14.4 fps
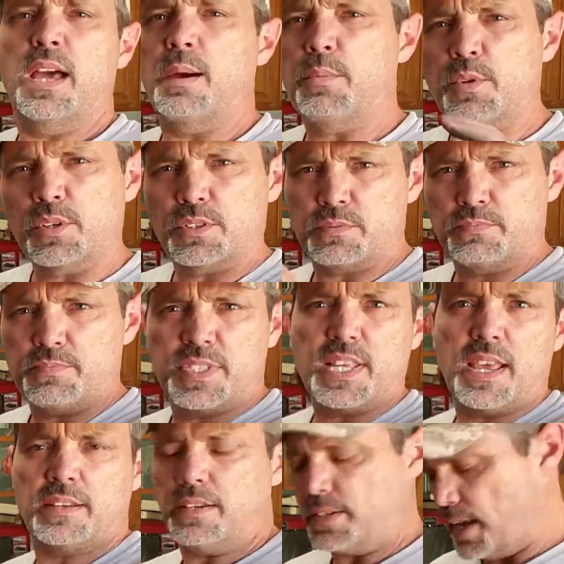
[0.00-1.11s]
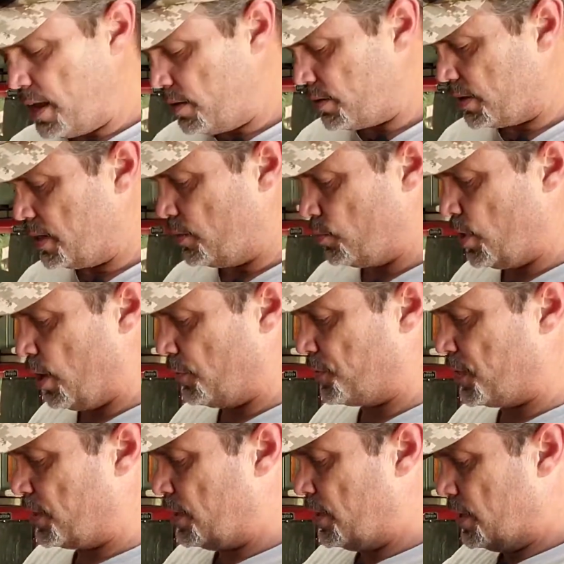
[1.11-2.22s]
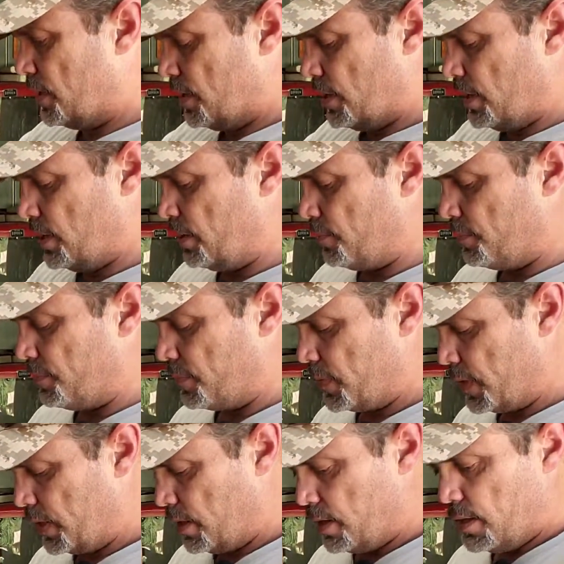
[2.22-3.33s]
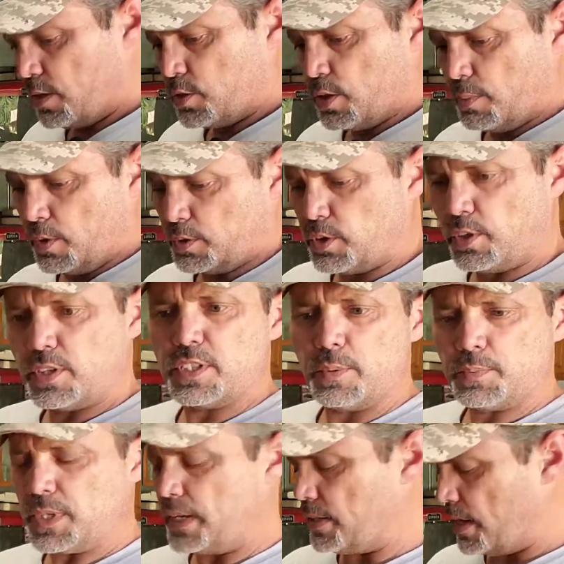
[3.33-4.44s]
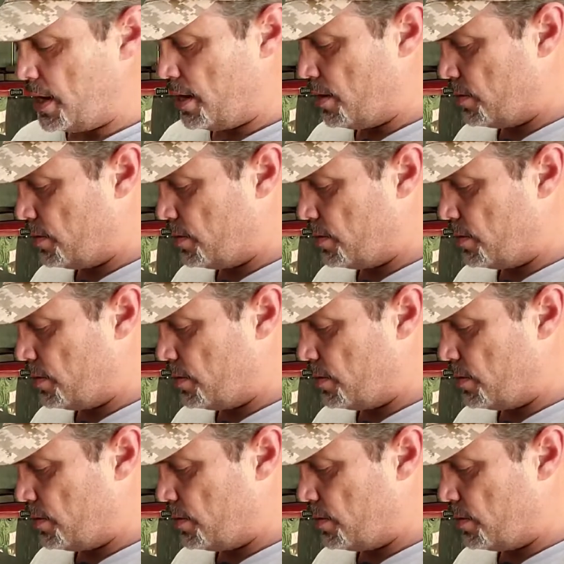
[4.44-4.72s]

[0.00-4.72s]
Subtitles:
I'm gonna sand it down and get it roughed. So I'm gonna turn this upside down,